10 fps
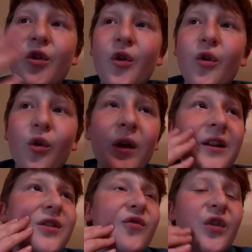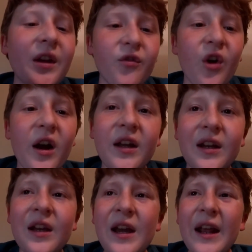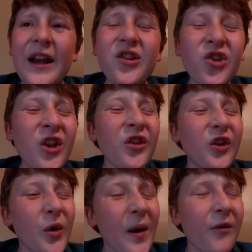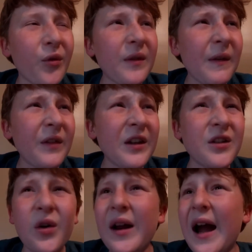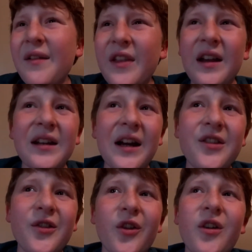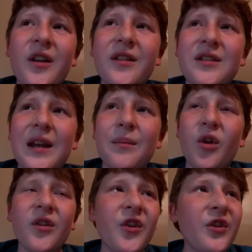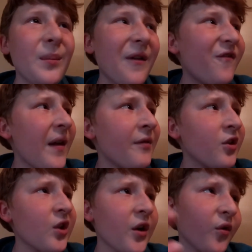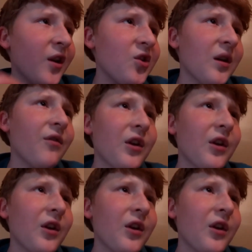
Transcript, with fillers: cool. It's really rugged. And I just think the newer F350s don't have that nice look, uh, same look. This is my favorite generation of the